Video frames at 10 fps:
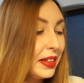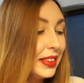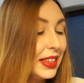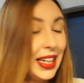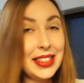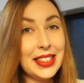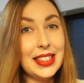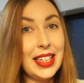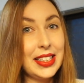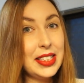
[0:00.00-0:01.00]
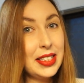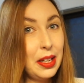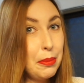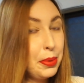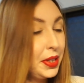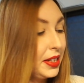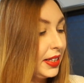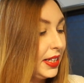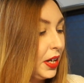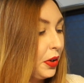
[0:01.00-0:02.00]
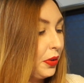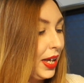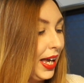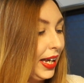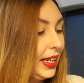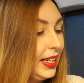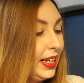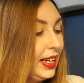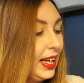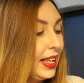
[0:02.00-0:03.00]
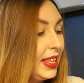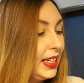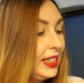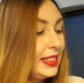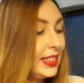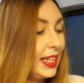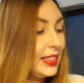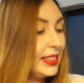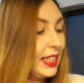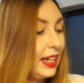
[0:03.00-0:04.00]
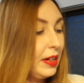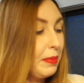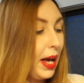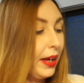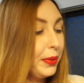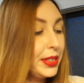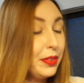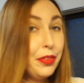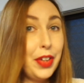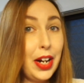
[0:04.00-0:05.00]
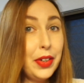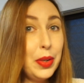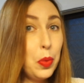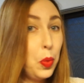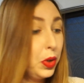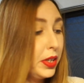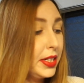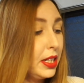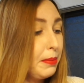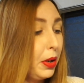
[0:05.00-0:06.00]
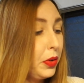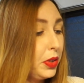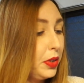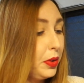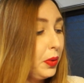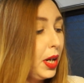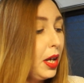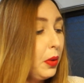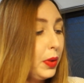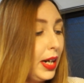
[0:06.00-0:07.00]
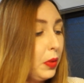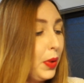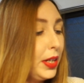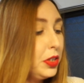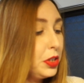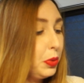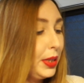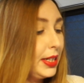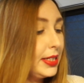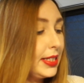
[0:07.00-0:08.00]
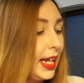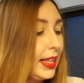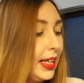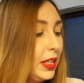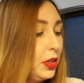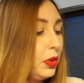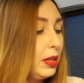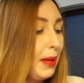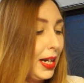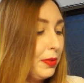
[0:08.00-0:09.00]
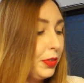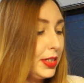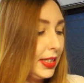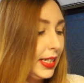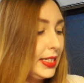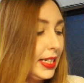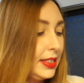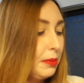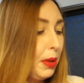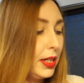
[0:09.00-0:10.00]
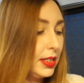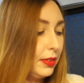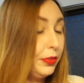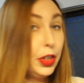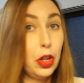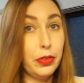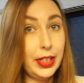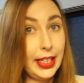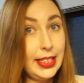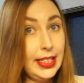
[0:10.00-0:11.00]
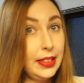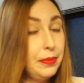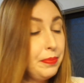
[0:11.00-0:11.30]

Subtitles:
That's completely okay. And then he says, I was very worried about you when I read your tweet saying that you and Madam First Lady tested positive for COVID-19.